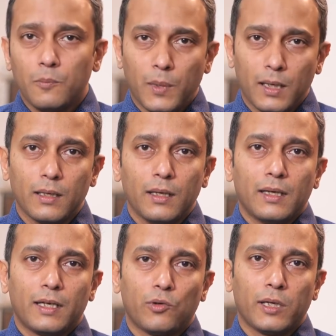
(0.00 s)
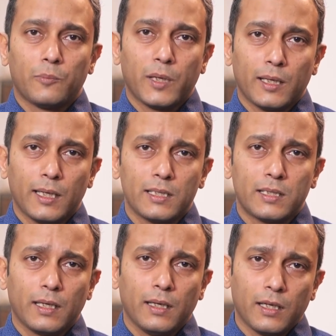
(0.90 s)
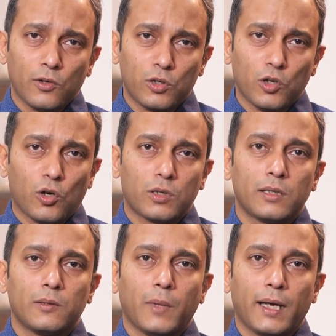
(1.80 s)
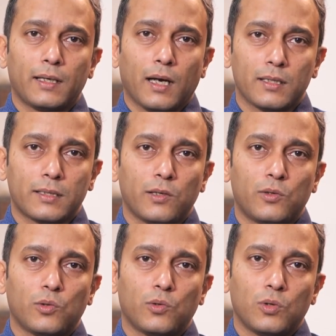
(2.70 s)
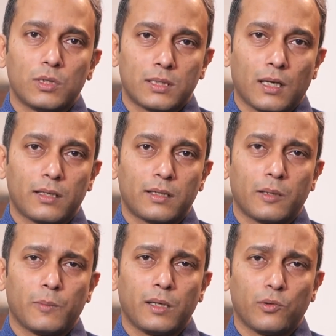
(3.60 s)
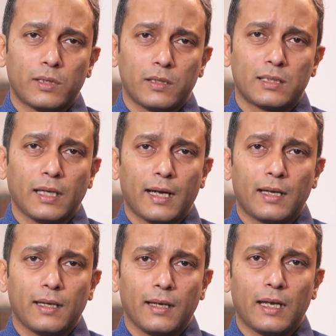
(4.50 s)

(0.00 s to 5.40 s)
But during pregnancy, your doctor might ask you to start treatment with a slightly